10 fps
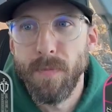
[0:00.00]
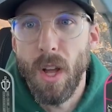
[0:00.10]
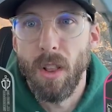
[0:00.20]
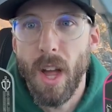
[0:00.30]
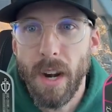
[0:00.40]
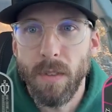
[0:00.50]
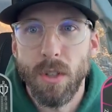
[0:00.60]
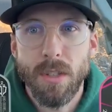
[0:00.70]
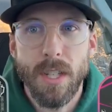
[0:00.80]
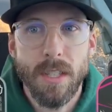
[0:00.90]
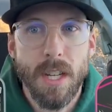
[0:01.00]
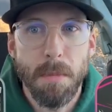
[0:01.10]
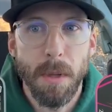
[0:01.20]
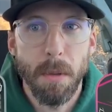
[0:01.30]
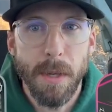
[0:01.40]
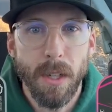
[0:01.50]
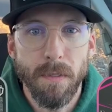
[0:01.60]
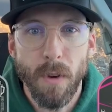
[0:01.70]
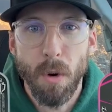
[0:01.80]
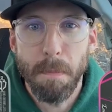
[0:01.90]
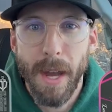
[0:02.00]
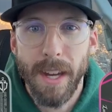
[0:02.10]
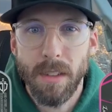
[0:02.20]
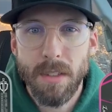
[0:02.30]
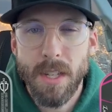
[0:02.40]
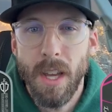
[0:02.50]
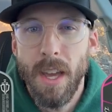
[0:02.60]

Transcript: A lot of those 16 millimeter foam paddles